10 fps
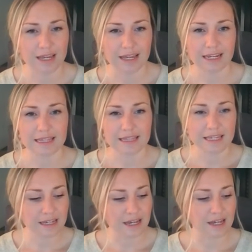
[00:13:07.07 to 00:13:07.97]
And I
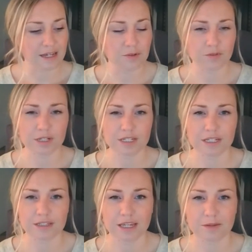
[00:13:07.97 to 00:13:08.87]
think I'm going
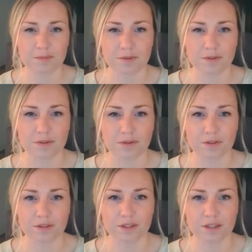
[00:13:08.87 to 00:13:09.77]
to
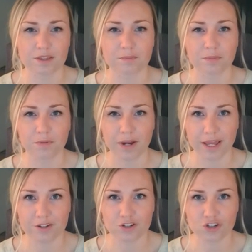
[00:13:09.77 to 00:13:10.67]
label the
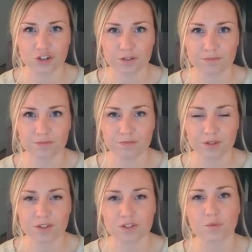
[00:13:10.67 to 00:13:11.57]
branch.
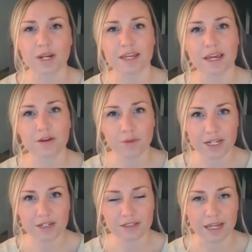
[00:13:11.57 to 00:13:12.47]
So when I get
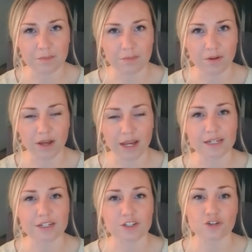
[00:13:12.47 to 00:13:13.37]
ready to label, I
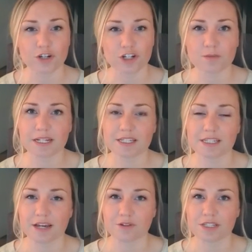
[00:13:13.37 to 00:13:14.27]
need to stretch my
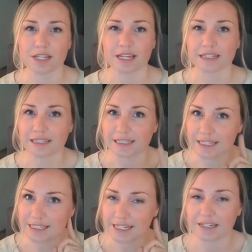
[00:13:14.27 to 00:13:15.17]
sounds and
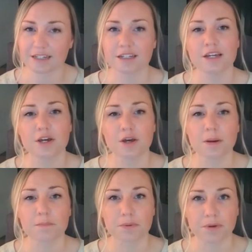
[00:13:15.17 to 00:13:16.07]
listen.
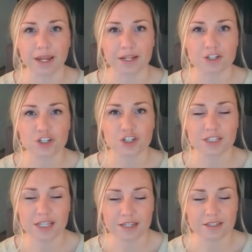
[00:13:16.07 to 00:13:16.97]
Branch.
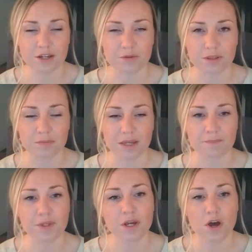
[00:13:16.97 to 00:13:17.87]
Say it slow with me.